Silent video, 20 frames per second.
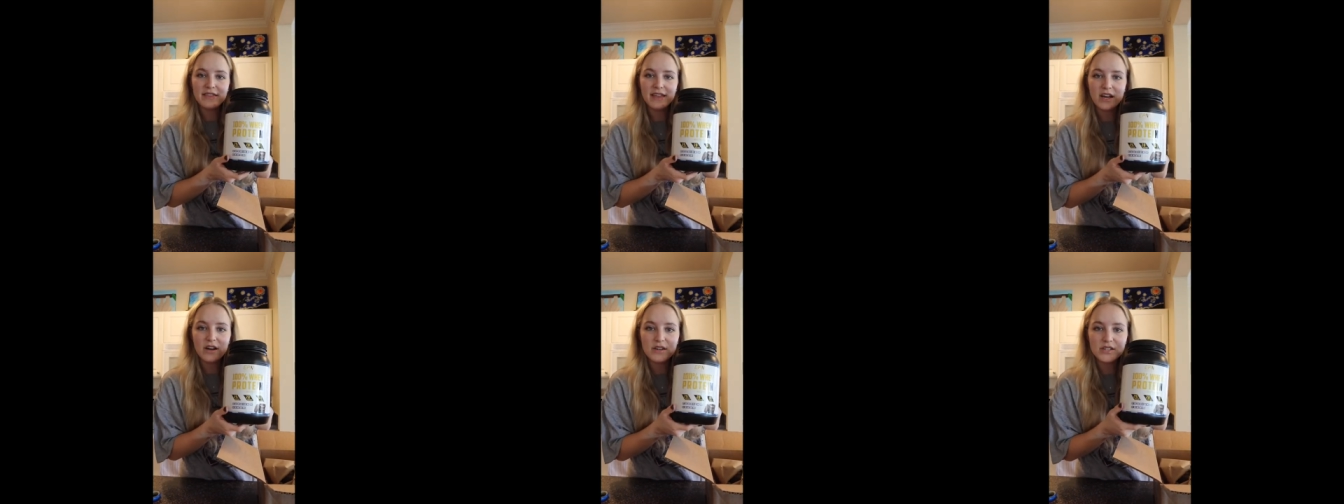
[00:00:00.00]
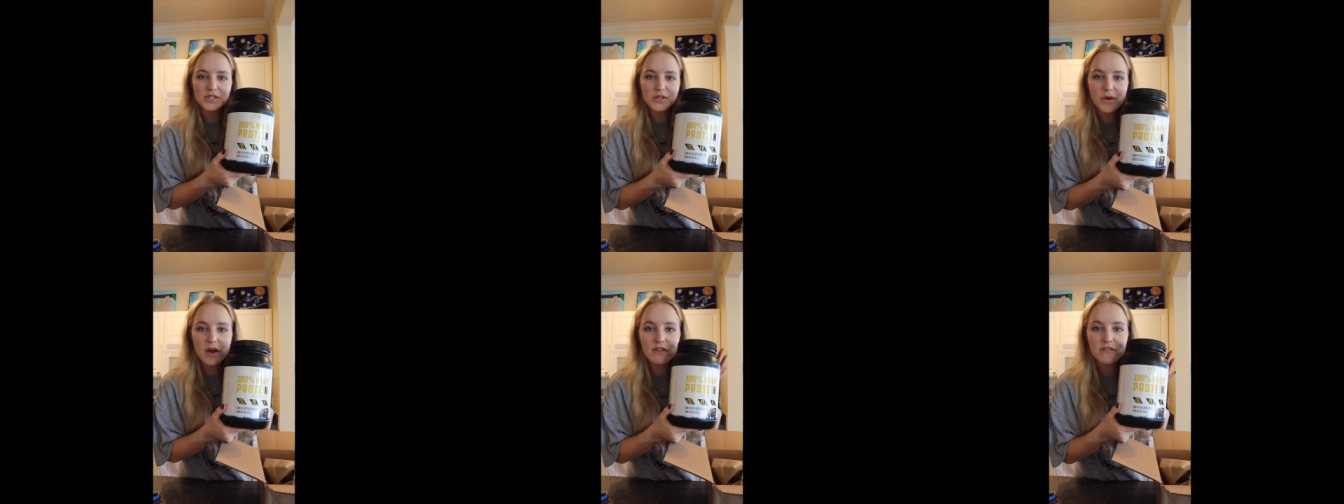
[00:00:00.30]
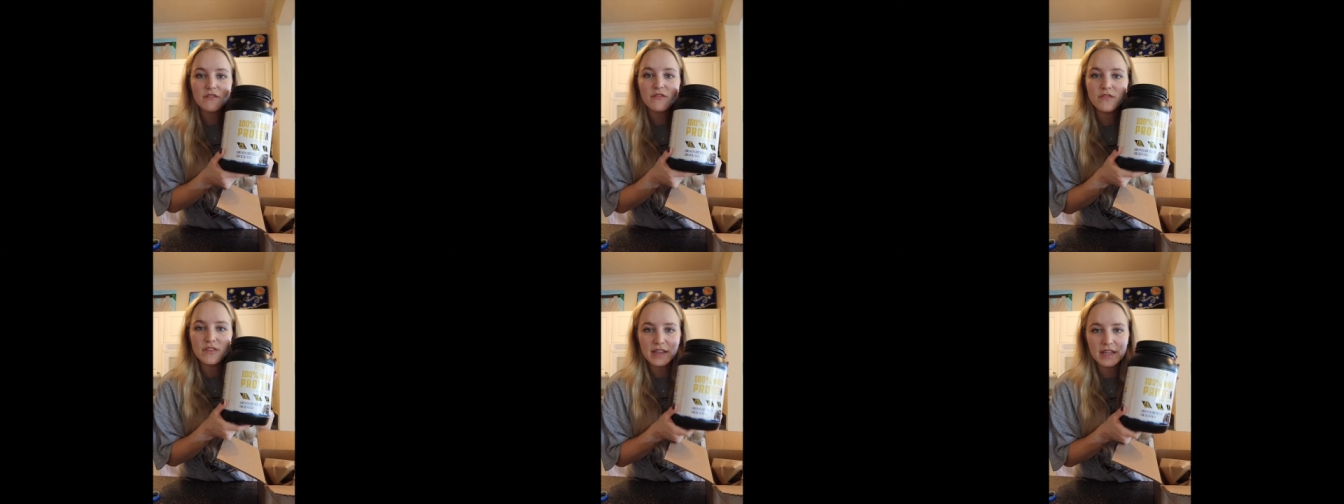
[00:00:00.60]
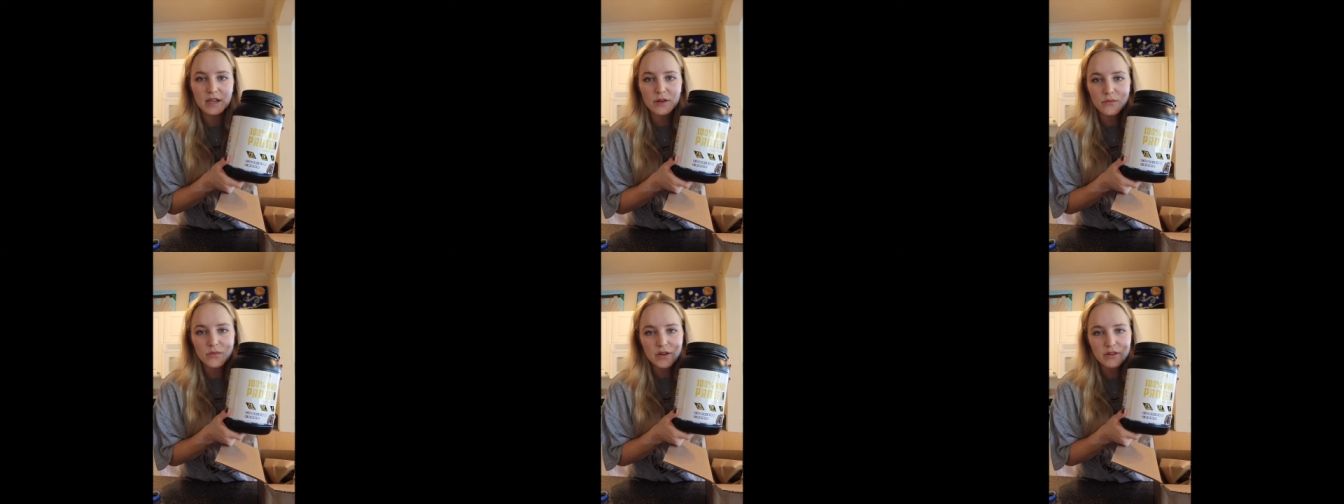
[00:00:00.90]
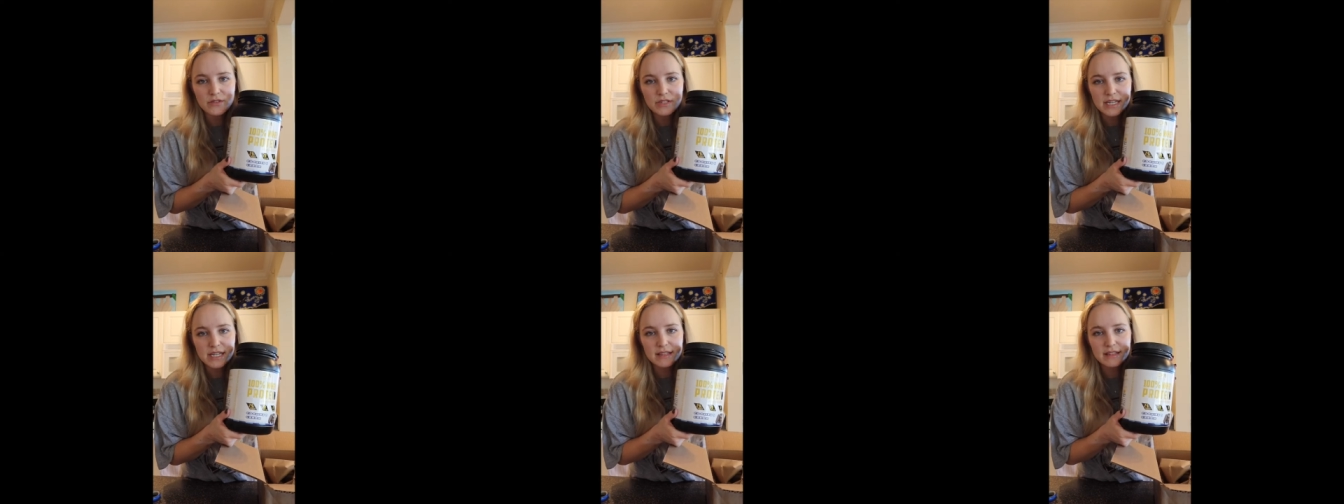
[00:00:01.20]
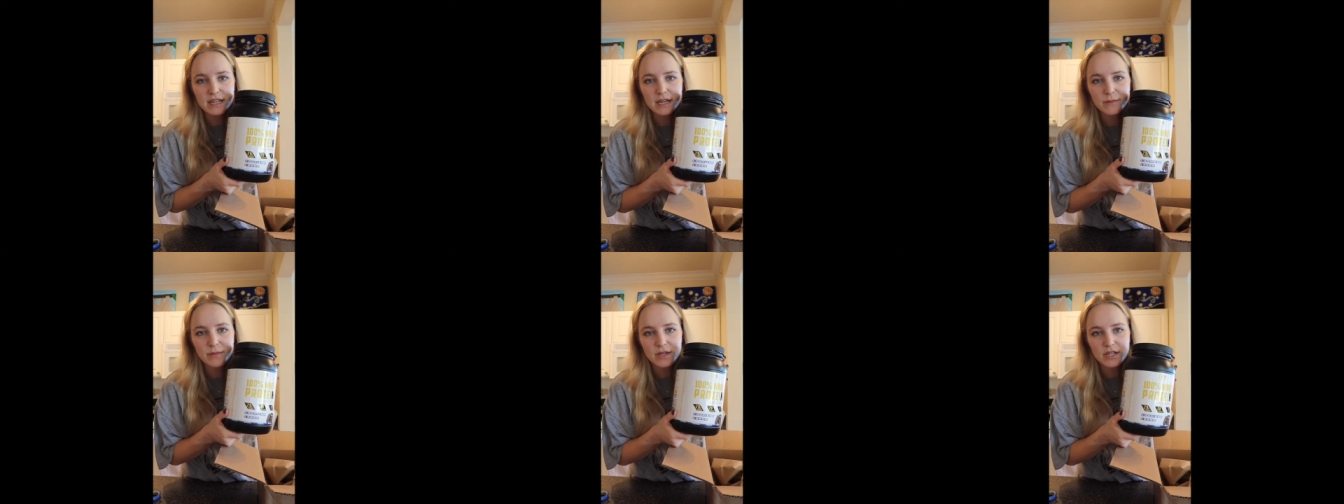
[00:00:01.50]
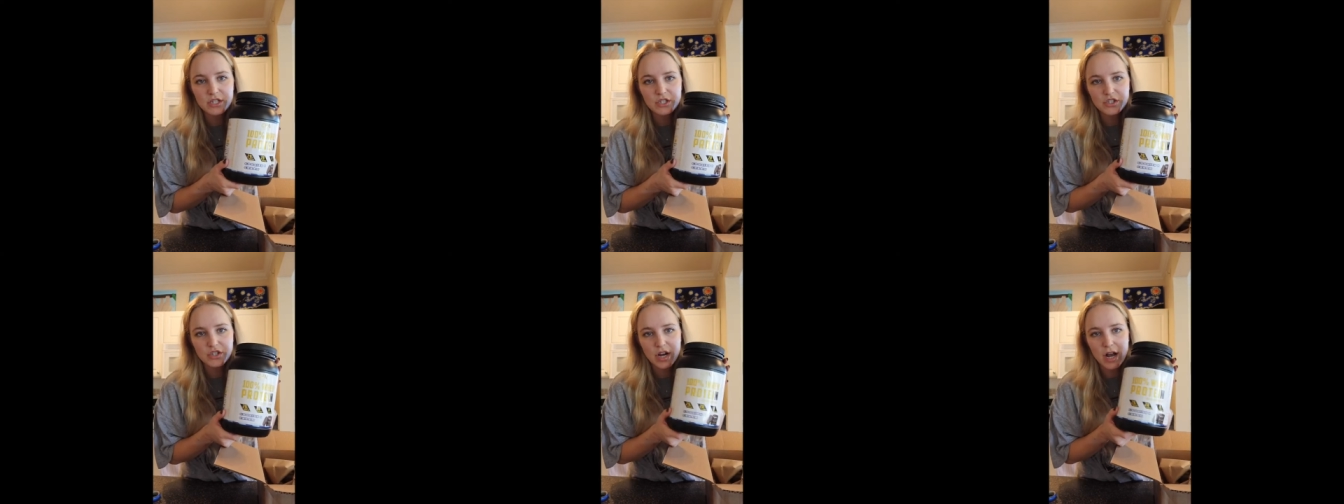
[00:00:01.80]
They also have a vegan protein that I'm
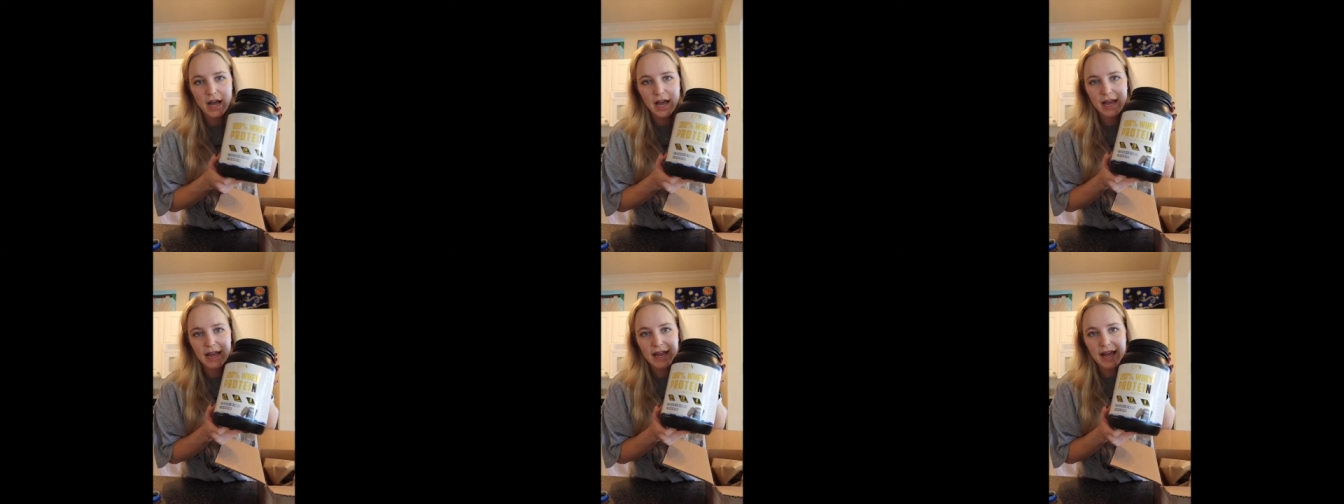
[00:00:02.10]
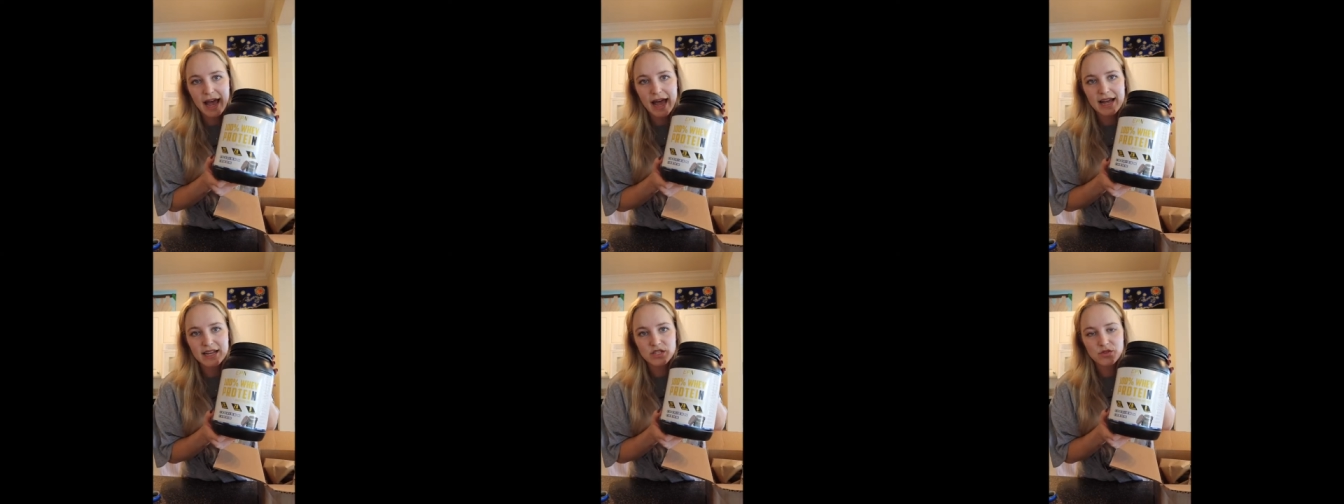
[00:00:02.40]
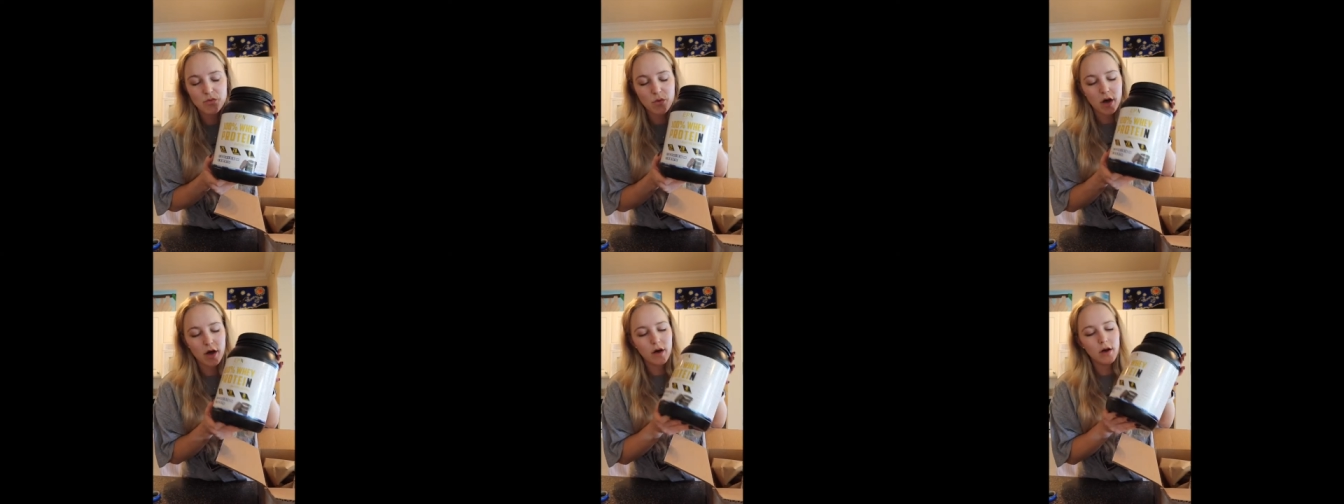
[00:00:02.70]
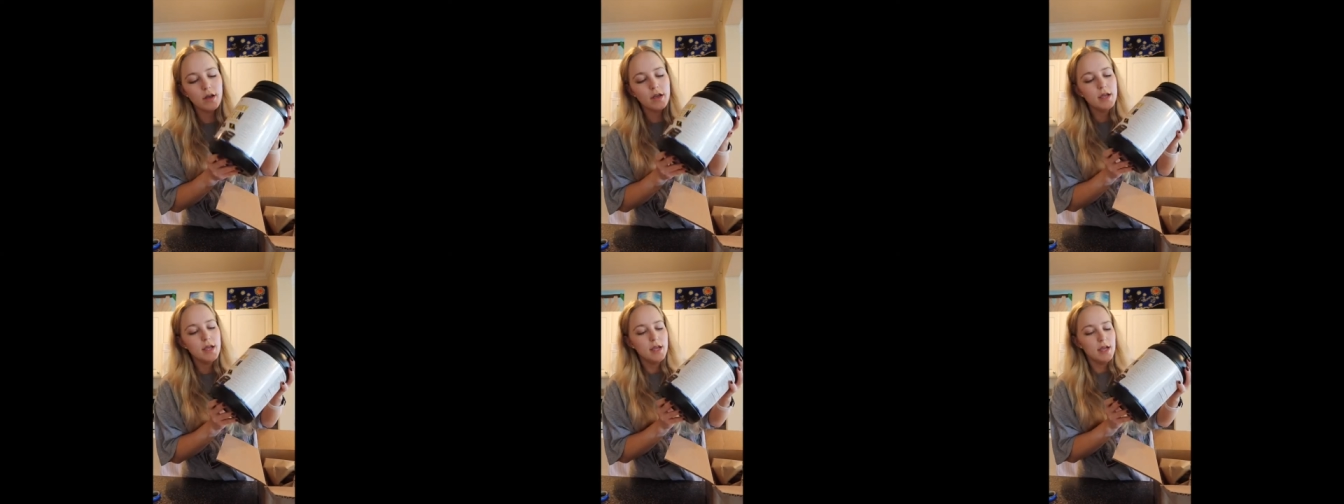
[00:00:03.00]
gonna try as well.